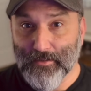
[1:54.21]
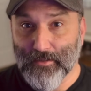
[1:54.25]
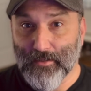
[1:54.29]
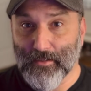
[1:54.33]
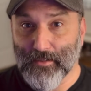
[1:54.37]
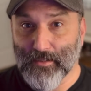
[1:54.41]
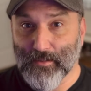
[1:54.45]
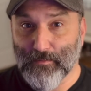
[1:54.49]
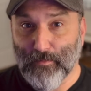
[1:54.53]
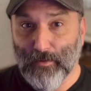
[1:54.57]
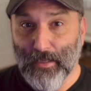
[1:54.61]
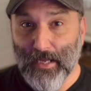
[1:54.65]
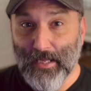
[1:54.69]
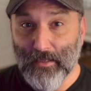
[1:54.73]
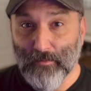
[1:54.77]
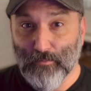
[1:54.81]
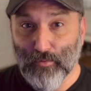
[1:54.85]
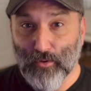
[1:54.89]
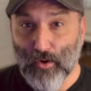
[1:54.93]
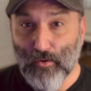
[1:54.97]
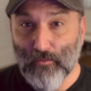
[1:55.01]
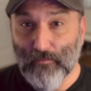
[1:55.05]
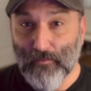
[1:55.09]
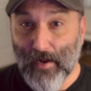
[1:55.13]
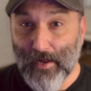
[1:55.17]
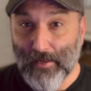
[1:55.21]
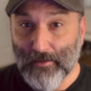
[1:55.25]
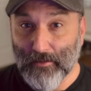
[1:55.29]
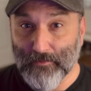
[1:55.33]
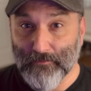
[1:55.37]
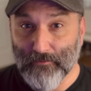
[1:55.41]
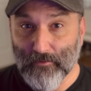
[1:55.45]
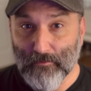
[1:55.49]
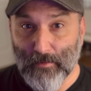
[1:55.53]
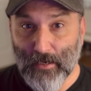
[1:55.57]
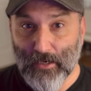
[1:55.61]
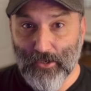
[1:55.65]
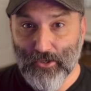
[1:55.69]
to display the profile
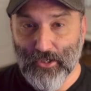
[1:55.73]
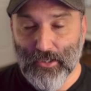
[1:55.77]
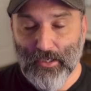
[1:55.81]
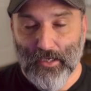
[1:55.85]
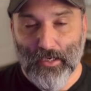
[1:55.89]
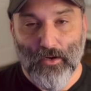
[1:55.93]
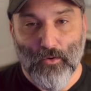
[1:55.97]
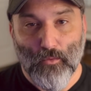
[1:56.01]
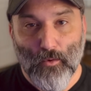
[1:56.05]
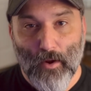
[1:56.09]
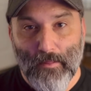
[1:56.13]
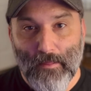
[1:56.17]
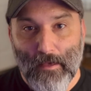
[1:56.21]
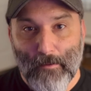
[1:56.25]
information in a way